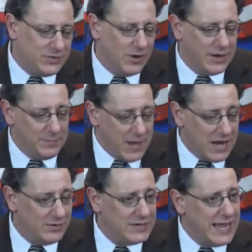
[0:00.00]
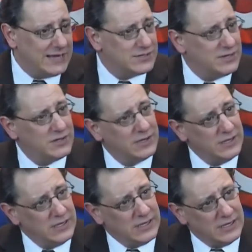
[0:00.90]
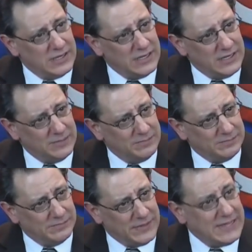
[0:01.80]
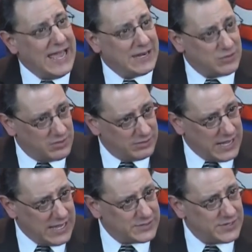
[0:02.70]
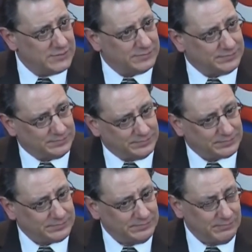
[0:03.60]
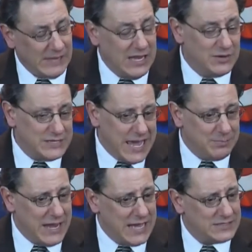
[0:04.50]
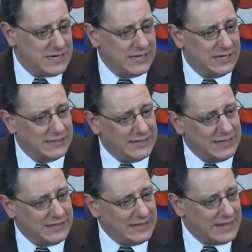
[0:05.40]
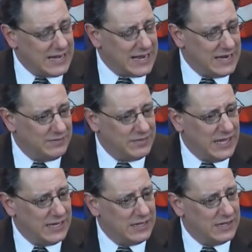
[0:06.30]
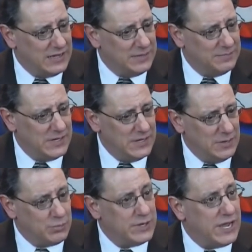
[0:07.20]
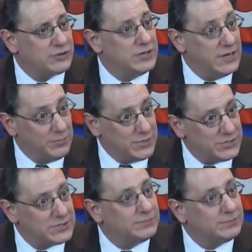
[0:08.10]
I guess you'd call it a modern dancer, theatrical dancer. You know, tap dancing, that kind of thing, production